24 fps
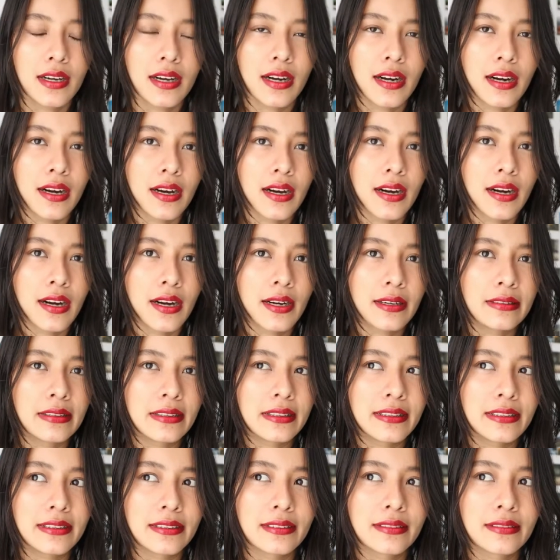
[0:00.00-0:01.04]

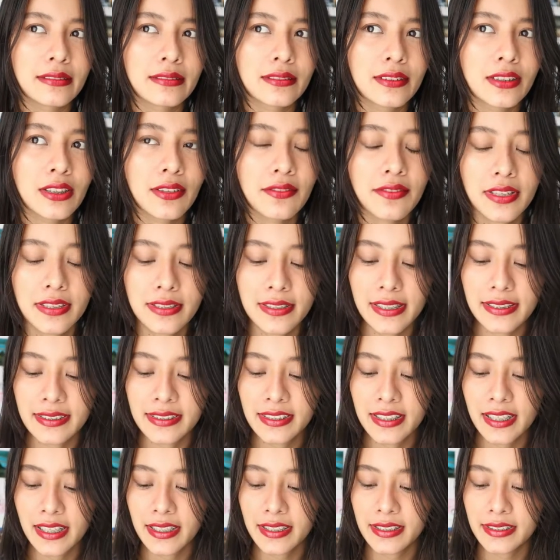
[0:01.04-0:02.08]
something
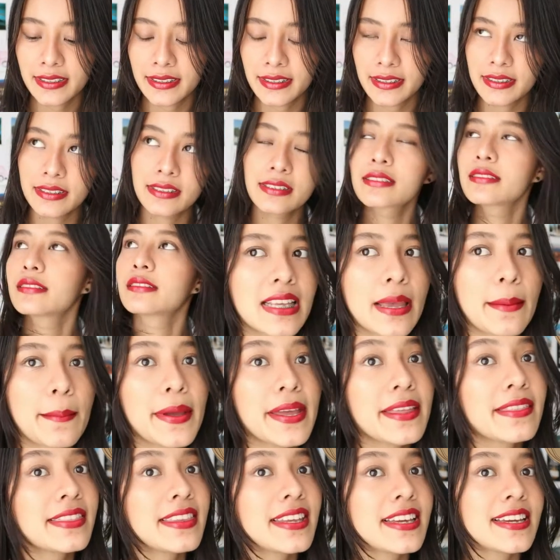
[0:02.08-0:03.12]
that says se
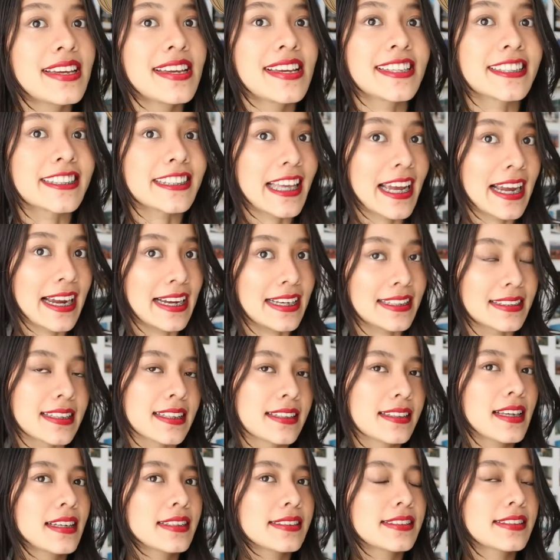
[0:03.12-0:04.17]
vende esta
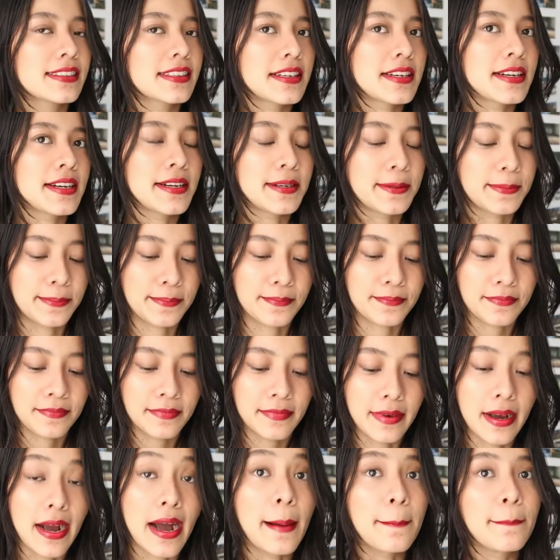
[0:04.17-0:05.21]
casa, that's
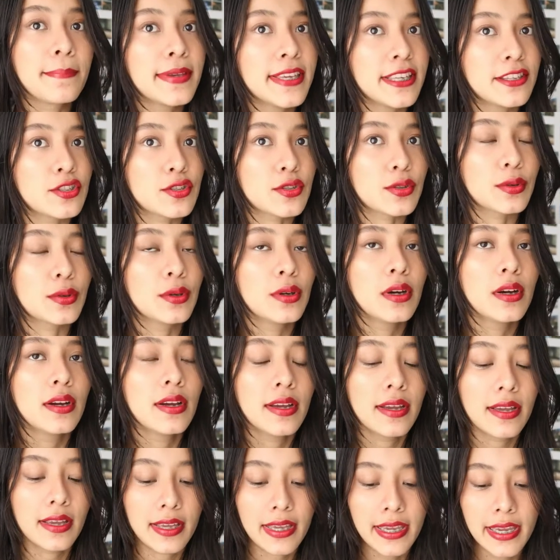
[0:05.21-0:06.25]
aviso.
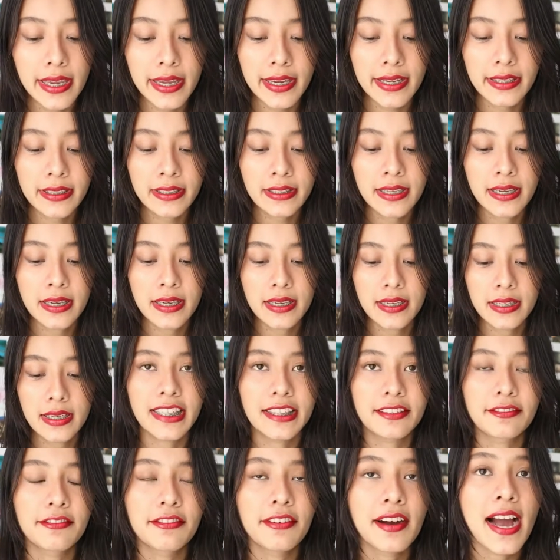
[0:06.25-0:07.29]
And
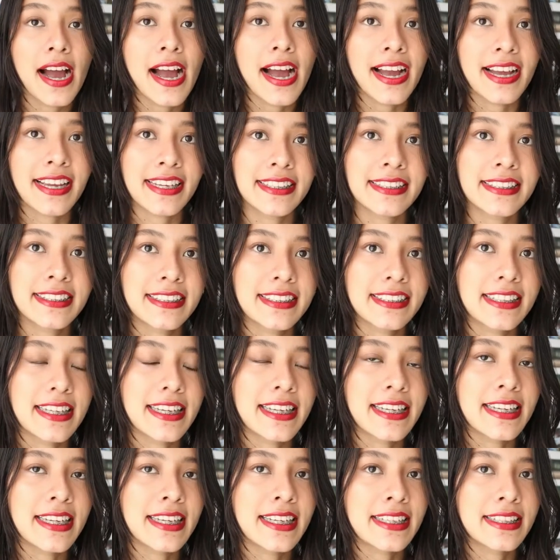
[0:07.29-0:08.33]
advice
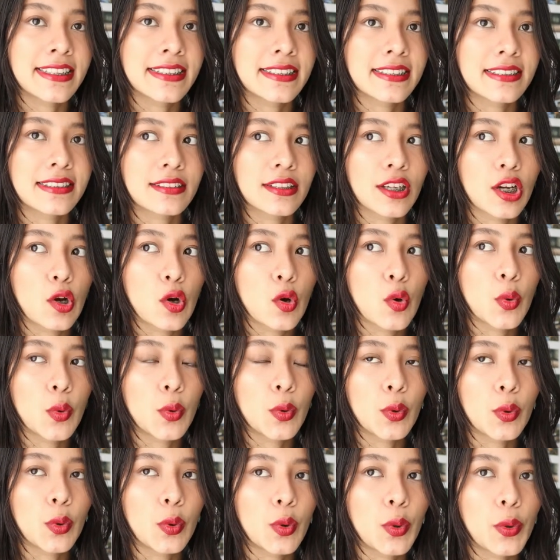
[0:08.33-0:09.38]
is
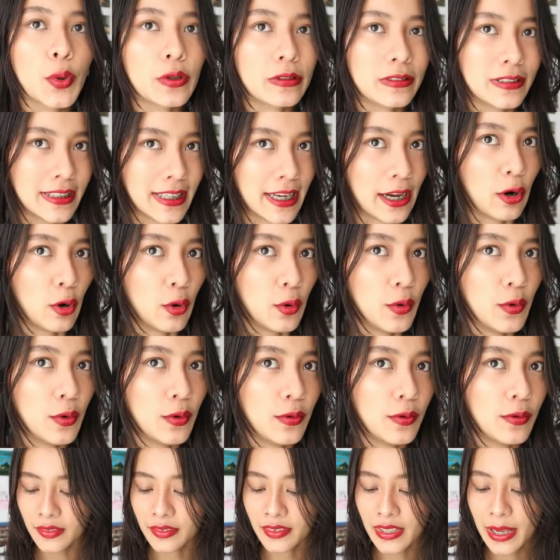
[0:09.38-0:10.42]
un consejo.
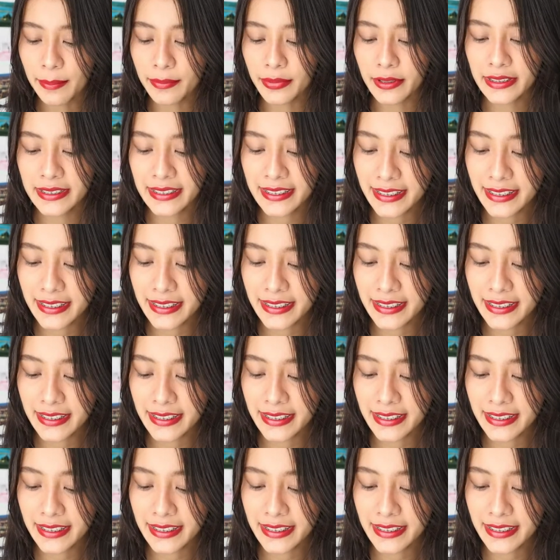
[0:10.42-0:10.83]
Number